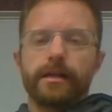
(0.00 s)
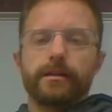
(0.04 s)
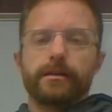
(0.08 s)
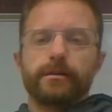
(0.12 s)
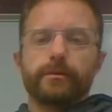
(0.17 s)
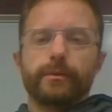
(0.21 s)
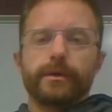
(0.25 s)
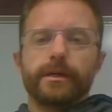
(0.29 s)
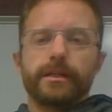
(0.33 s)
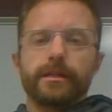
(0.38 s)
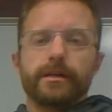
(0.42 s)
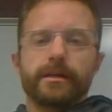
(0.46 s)

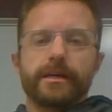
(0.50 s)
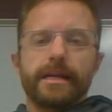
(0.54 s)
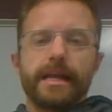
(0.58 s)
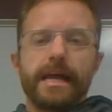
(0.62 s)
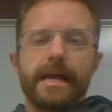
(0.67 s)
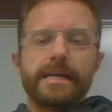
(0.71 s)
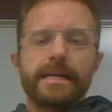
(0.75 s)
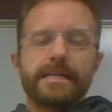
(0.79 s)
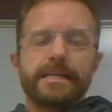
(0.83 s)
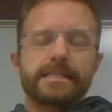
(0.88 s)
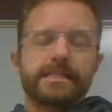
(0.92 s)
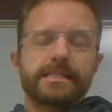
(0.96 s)
we look at
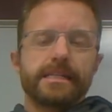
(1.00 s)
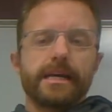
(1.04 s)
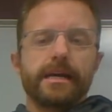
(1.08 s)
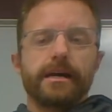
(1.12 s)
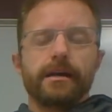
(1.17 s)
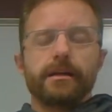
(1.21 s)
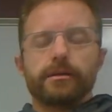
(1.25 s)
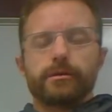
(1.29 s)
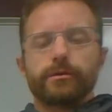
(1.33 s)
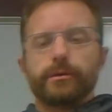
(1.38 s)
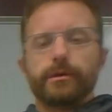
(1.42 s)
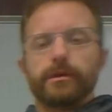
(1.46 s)

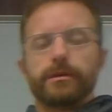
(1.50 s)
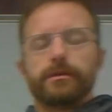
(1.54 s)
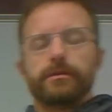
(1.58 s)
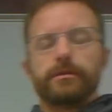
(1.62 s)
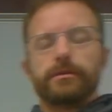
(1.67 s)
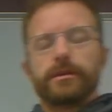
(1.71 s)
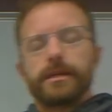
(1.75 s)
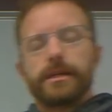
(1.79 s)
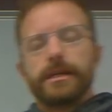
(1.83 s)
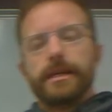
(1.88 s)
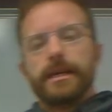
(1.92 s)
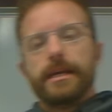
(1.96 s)
HCl and we
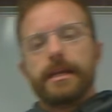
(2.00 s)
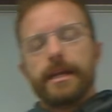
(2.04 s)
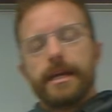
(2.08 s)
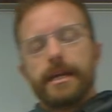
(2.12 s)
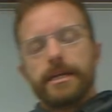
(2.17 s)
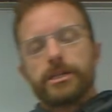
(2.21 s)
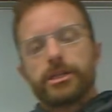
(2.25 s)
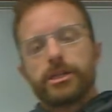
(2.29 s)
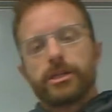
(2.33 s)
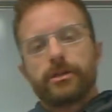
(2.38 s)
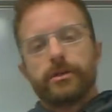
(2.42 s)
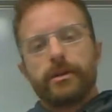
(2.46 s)
look at
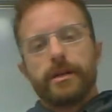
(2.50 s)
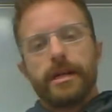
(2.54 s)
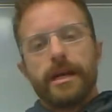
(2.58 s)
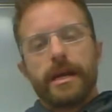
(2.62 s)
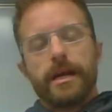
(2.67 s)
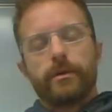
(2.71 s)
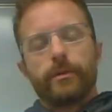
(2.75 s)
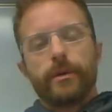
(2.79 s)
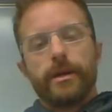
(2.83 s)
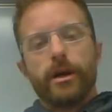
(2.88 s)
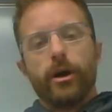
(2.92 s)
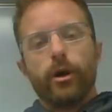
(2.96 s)
NH3
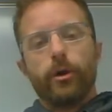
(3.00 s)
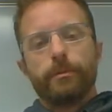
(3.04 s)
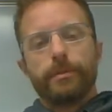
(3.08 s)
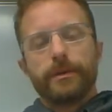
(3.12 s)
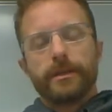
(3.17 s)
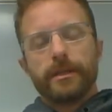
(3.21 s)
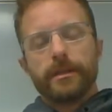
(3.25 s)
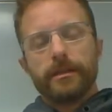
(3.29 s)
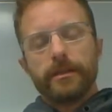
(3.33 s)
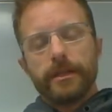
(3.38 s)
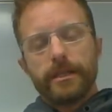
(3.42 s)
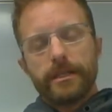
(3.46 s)
and we
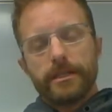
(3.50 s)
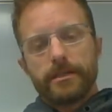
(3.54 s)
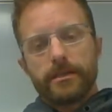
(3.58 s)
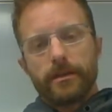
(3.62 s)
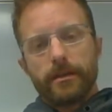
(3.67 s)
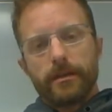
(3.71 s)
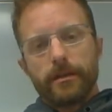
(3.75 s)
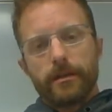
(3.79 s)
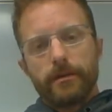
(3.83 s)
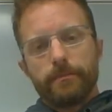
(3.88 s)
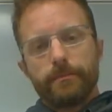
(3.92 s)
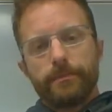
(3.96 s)
open the lids
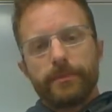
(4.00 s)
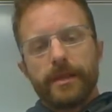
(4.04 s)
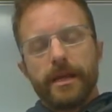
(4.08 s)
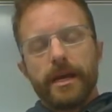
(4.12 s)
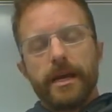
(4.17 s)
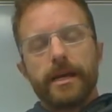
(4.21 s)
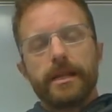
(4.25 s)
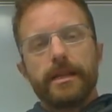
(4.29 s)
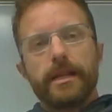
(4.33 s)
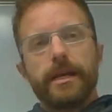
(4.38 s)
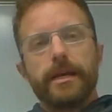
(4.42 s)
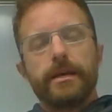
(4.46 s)
on them
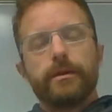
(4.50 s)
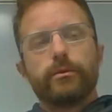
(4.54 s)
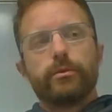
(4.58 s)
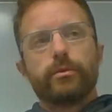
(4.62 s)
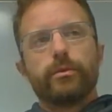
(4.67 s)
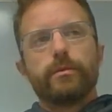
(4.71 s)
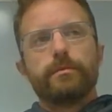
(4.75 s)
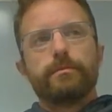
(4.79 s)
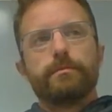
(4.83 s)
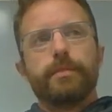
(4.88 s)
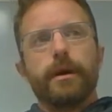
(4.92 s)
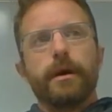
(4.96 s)
and they
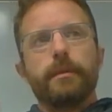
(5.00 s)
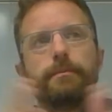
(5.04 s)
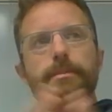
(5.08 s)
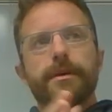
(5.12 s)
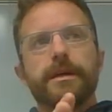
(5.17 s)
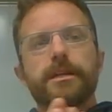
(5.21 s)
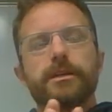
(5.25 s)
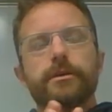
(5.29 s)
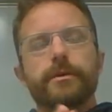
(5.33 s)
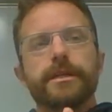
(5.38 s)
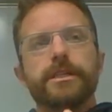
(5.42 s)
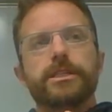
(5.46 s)
bump
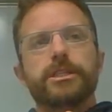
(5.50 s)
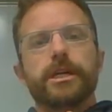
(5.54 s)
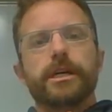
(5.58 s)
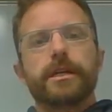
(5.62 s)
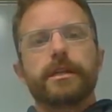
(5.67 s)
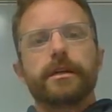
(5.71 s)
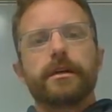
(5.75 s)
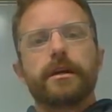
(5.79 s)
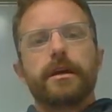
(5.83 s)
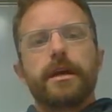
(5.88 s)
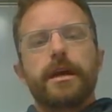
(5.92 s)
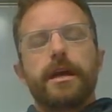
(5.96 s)
into each
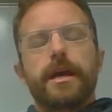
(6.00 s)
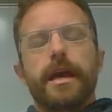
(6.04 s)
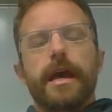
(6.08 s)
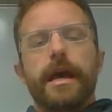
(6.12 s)
other.